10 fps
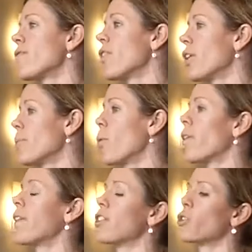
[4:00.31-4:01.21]
it's very
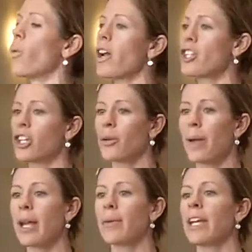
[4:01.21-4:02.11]
important that you're watching your
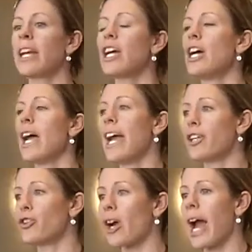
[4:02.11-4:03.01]
baby
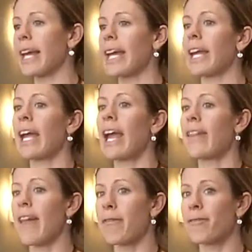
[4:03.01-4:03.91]
and tracking.
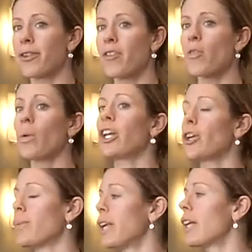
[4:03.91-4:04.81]
That first week,
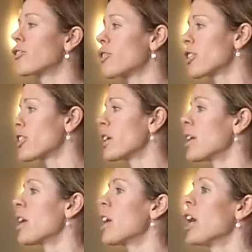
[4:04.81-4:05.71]
your
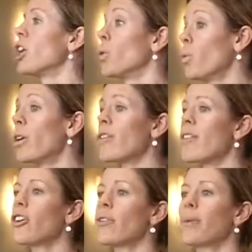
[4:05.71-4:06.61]
pediatrician, you will
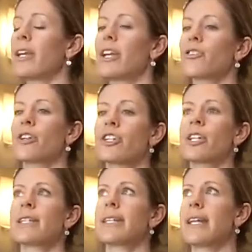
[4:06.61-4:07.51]
see your
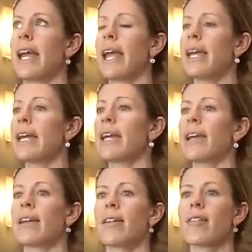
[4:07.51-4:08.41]
pediatrician. Today
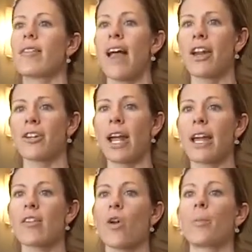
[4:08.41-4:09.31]
is
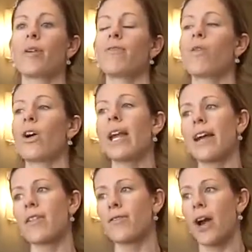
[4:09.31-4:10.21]
Saturday, so before
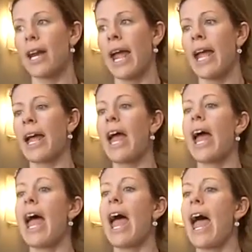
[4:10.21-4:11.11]
next Friday,
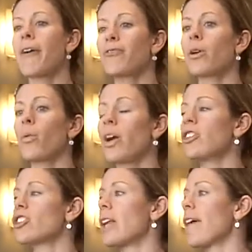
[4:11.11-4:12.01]

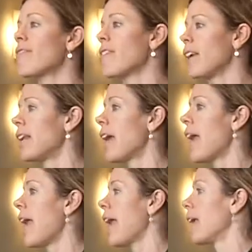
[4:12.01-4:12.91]
everyone should have seen
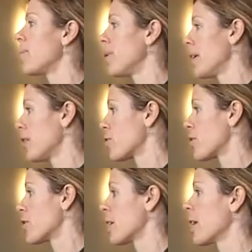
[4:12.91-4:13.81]
a
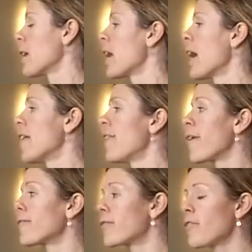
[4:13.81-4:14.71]
pediatrician.
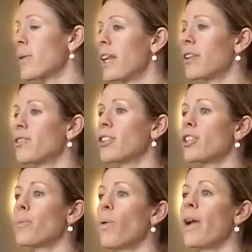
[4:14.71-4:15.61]
That first
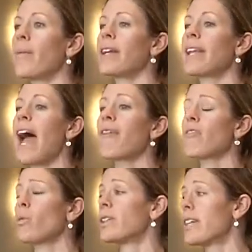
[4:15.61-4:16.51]
pediatrician appointment, have
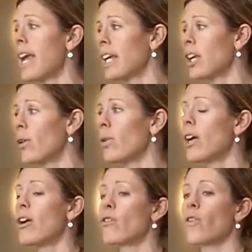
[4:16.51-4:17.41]
someone take you
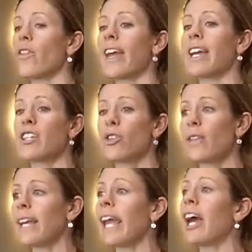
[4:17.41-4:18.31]
so they can
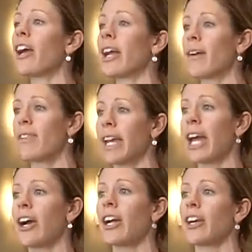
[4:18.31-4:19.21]
do the carrying of the
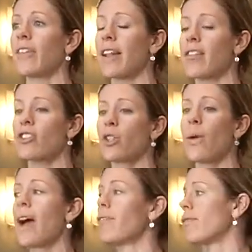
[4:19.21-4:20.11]
carrier. That's
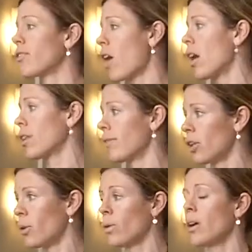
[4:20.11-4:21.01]
too heavy for all
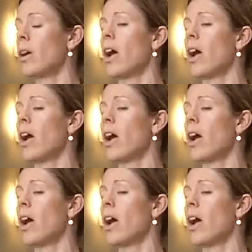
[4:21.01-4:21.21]
of you